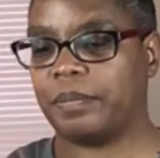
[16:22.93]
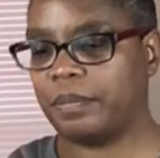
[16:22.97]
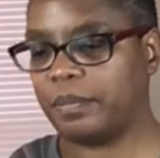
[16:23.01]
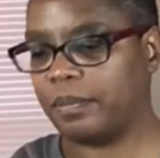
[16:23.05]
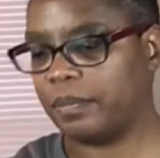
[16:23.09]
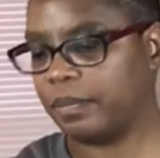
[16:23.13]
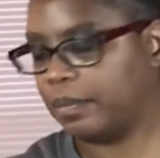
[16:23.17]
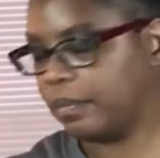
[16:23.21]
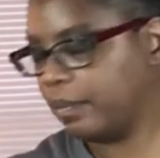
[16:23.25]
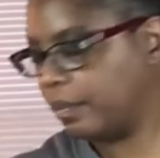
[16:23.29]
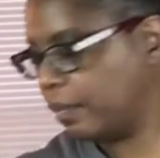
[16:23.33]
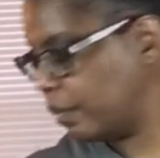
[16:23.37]

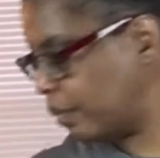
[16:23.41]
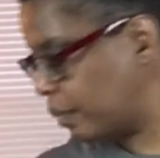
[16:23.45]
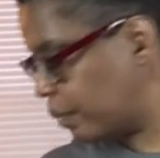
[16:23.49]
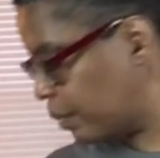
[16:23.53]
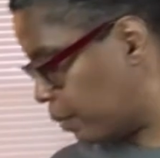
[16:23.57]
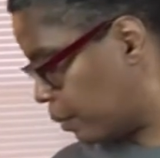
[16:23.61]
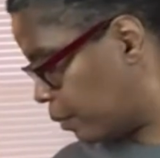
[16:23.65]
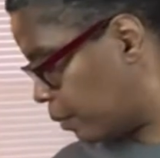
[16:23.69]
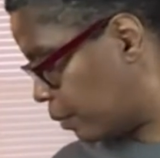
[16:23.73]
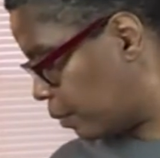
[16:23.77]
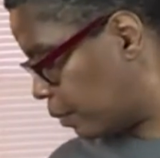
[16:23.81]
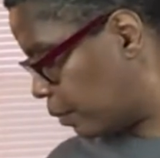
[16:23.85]

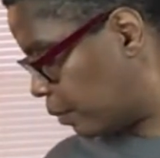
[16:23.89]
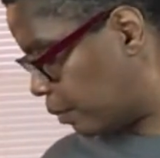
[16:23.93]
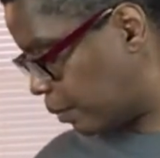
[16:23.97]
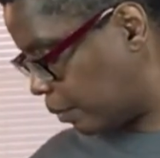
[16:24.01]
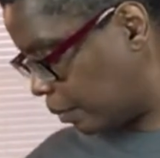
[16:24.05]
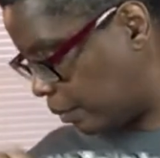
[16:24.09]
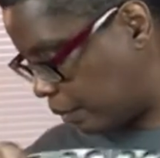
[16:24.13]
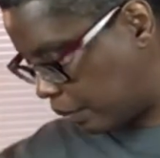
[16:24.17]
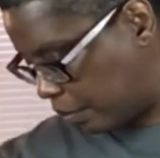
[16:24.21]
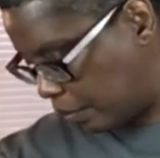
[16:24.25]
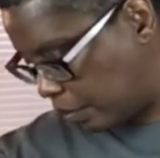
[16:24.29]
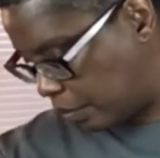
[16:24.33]

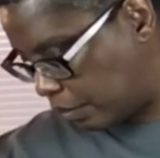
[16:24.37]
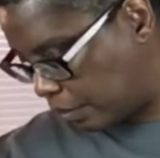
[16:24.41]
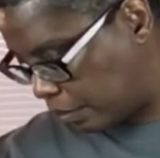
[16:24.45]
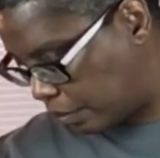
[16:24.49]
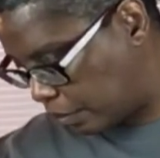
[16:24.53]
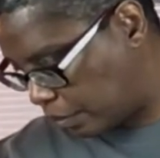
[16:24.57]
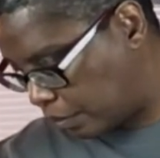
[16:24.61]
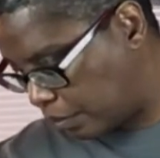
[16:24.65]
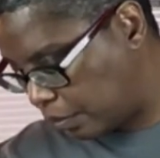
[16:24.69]
Nothing is said.